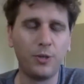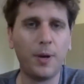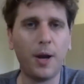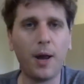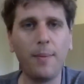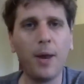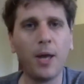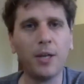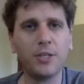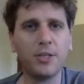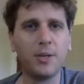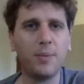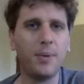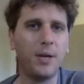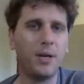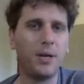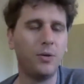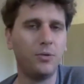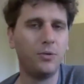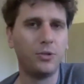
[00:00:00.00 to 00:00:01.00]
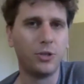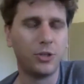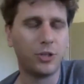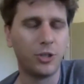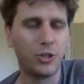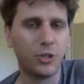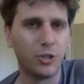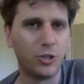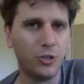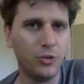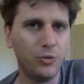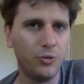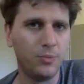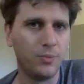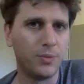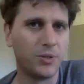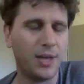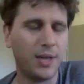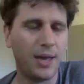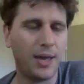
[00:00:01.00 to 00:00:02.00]
But I'm not somebody who just
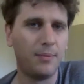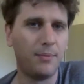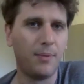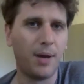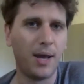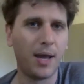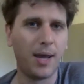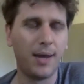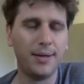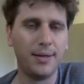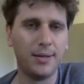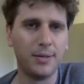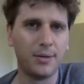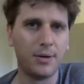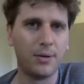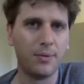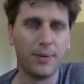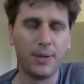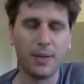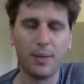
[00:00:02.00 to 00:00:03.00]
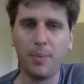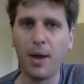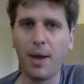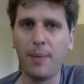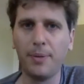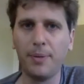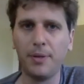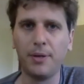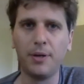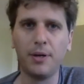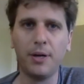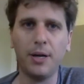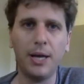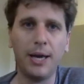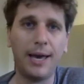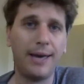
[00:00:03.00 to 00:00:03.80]
assumes that my ideas are really popular.